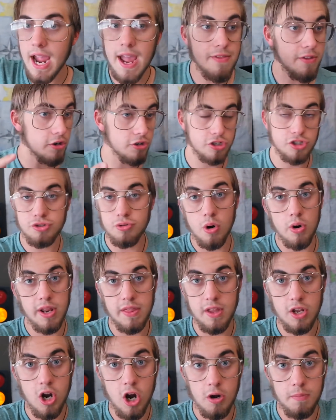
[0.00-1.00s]
and they're just throwing
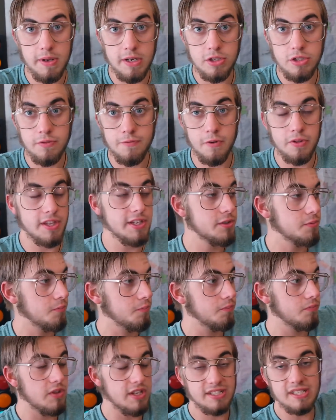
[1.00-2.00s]
it in the garbage for this
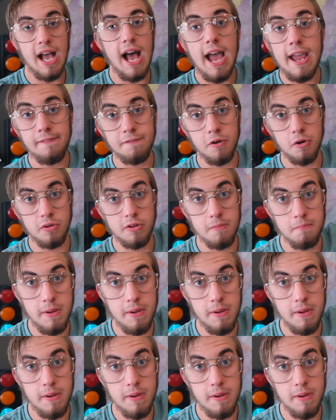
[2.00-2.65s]
iPhone